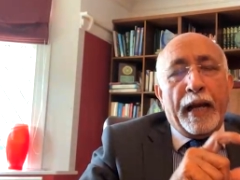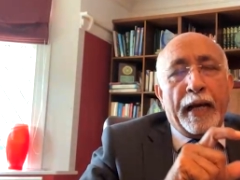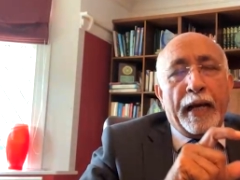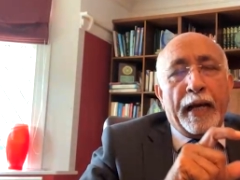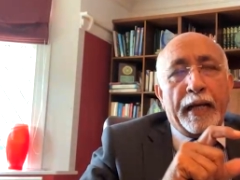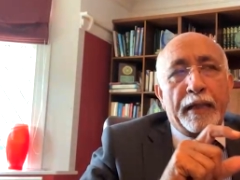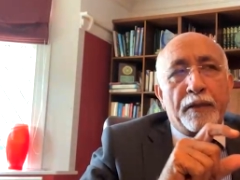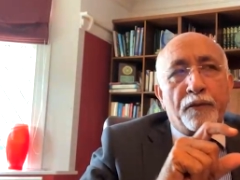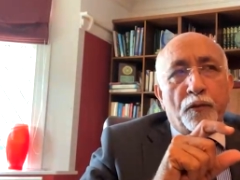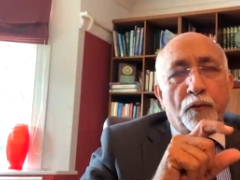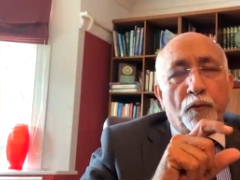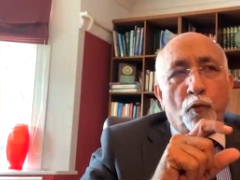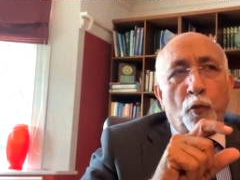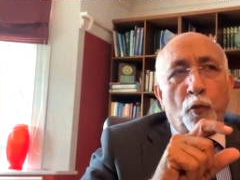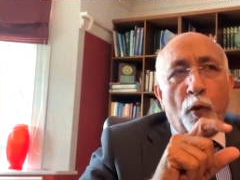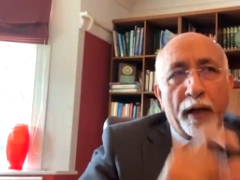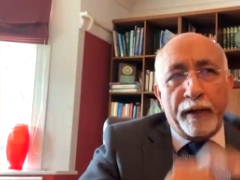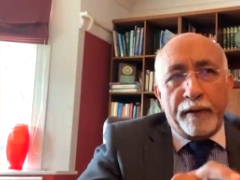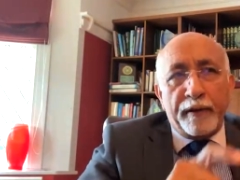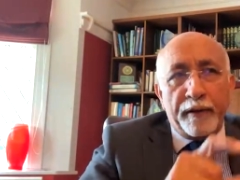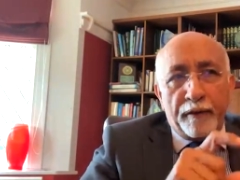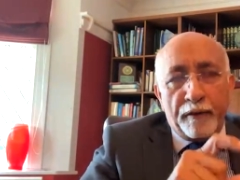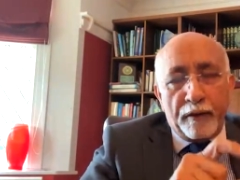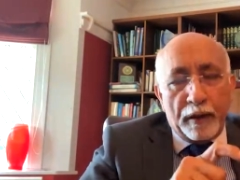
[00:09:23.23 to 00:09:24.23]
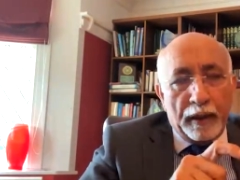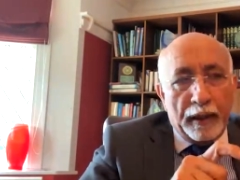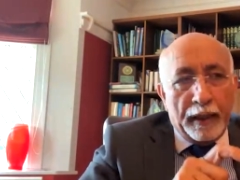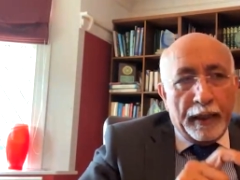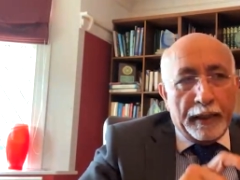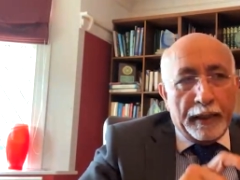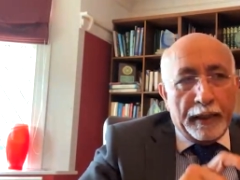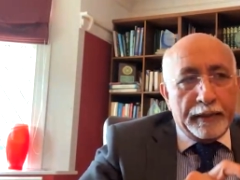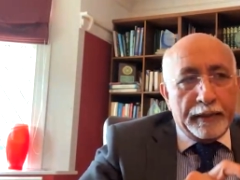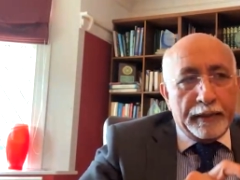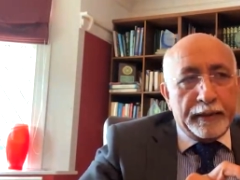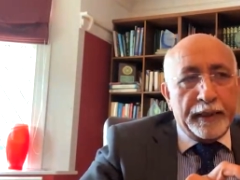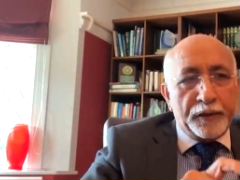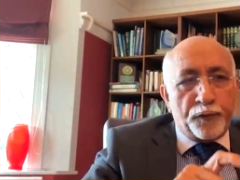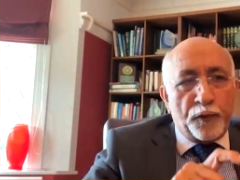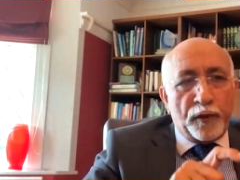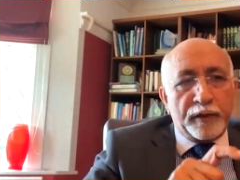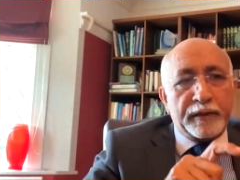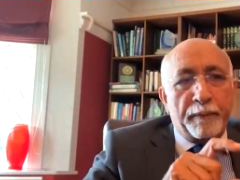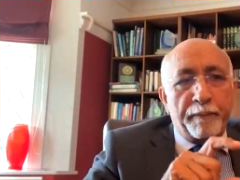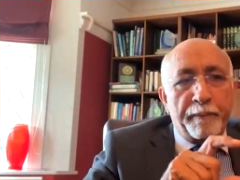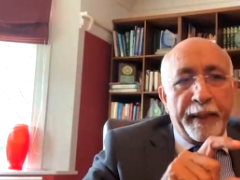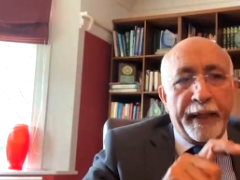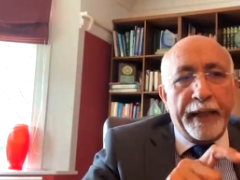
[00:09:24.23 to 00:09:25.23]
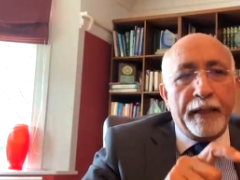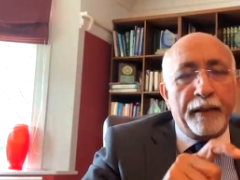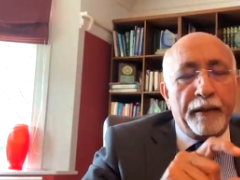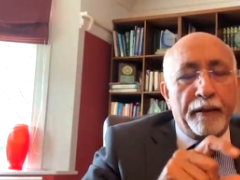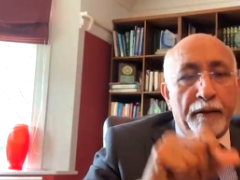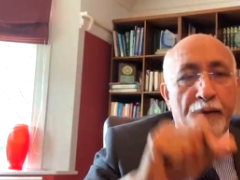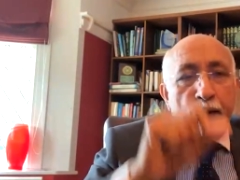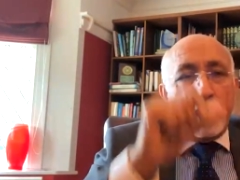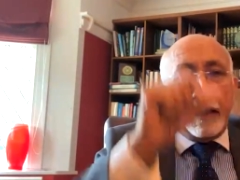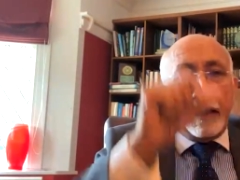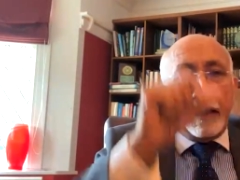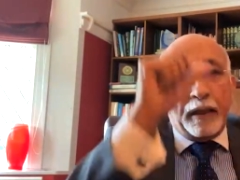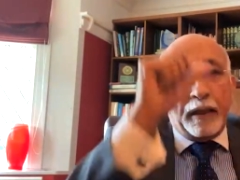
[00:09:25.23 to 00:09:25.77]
And this was the main,